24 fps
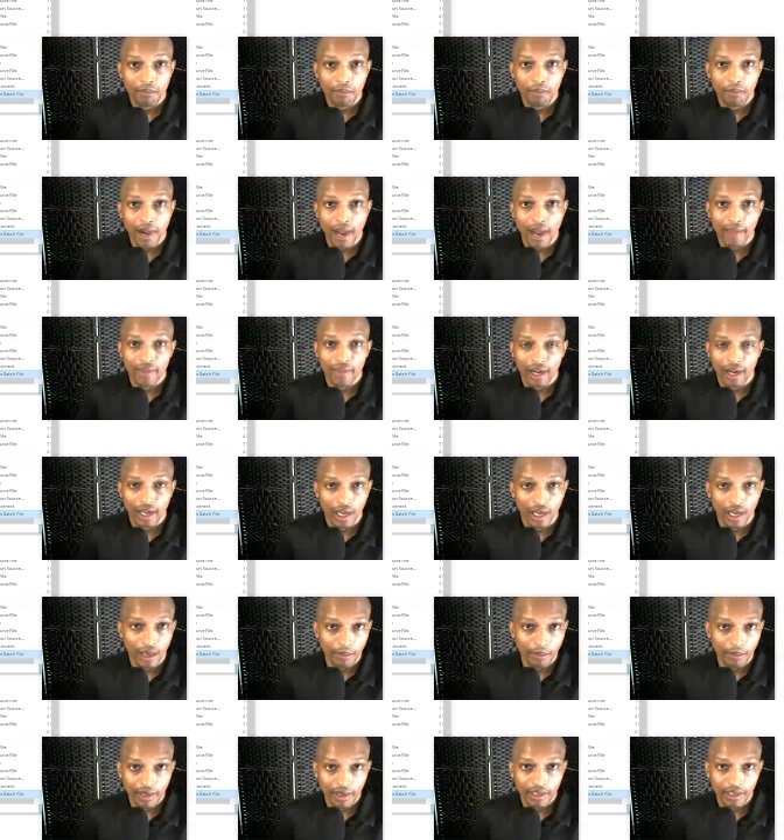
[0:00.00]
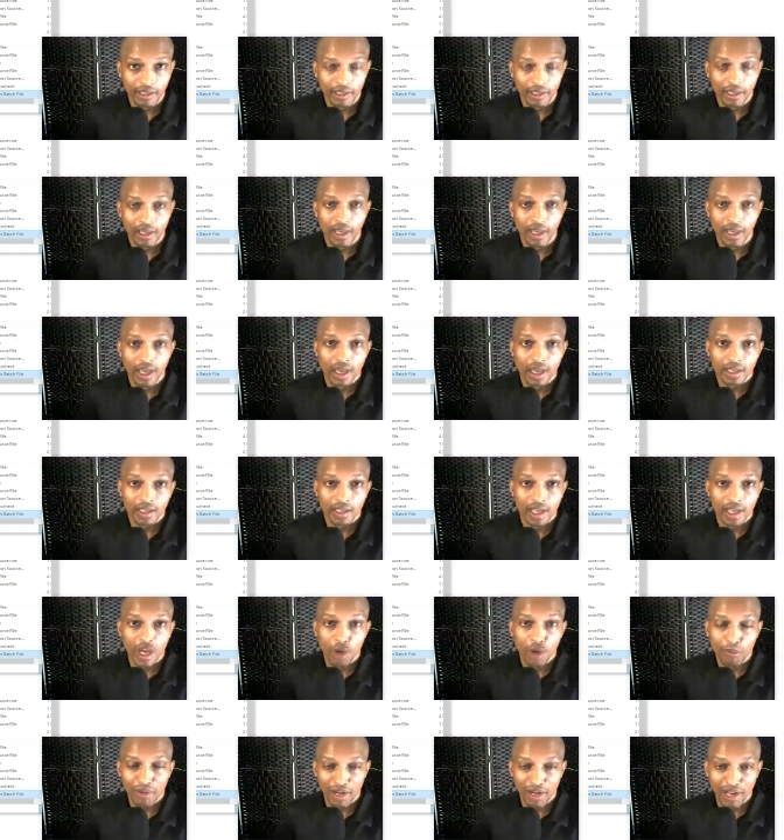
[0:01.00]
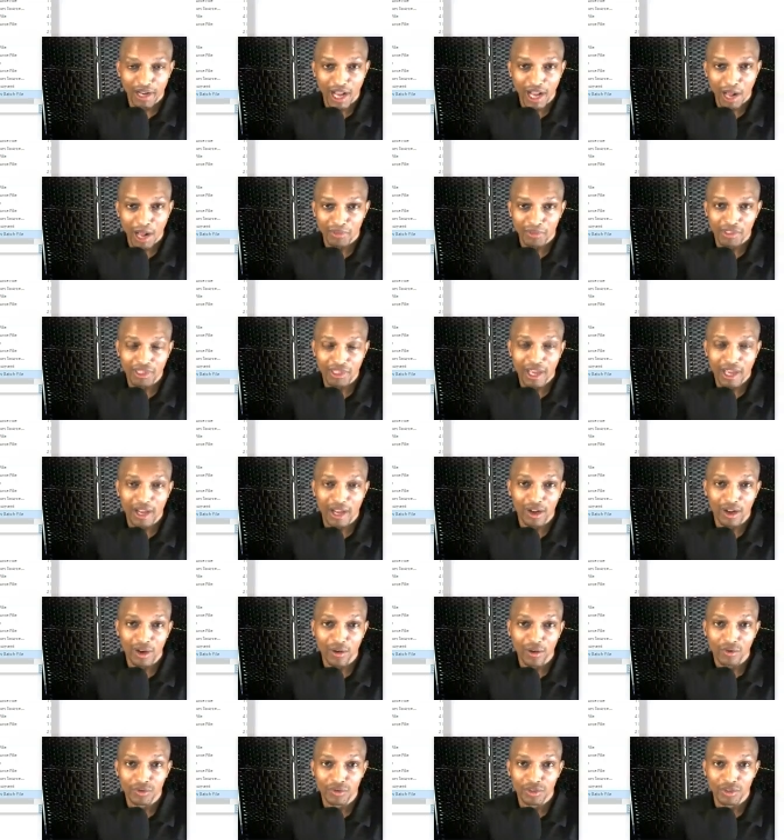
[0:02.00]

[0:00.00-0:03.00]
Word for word: bot that accompanies it to help it accomplish that goal.